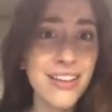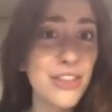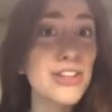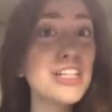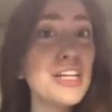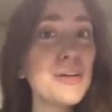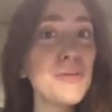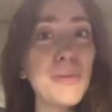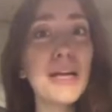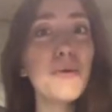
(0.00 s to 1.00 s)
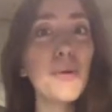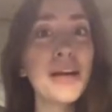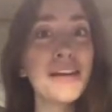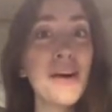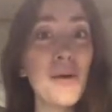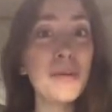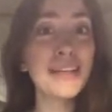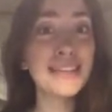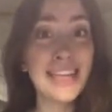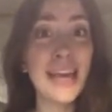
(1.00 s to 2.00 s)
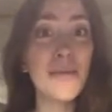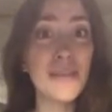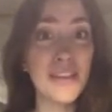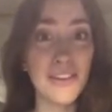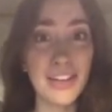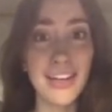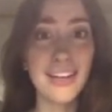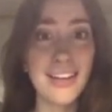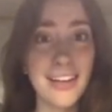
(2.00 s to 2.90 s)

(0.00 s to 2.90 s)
third-year microeconomics game theory.